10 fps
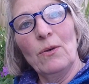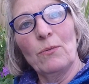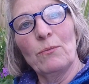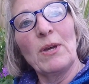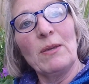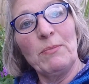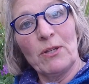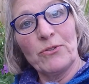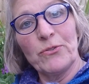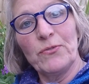Maybe I'll
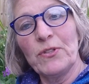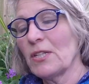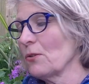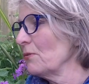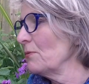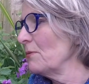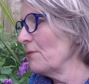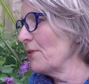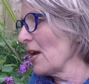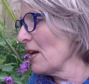do a video on
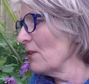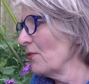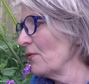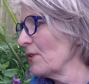that,